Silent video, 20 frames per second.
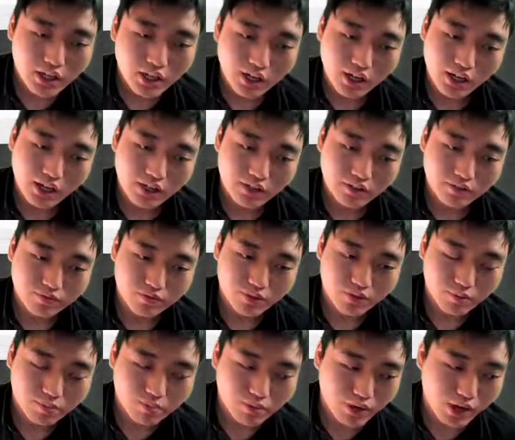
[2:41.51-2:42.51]
um, you
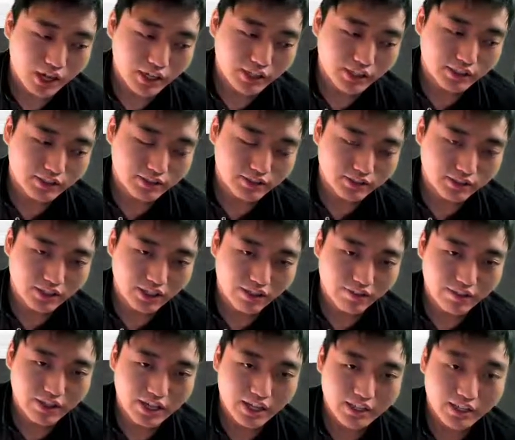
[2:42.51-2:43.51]
know, products and stuff
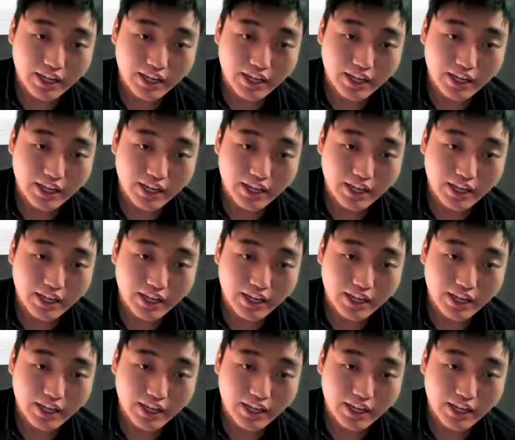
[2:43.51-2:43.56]
that